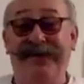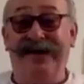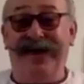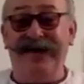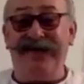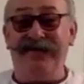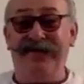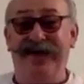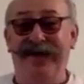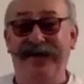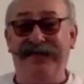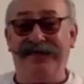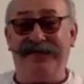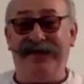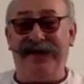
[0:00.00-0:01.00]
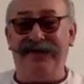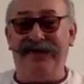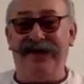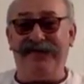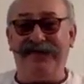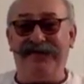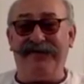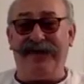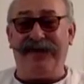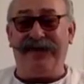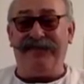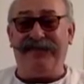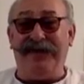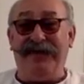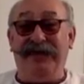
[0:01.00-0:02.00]

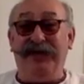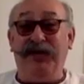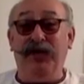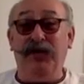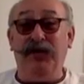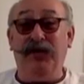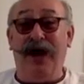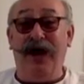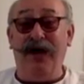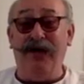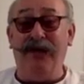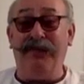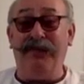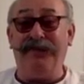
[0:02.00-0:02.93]
at my new home.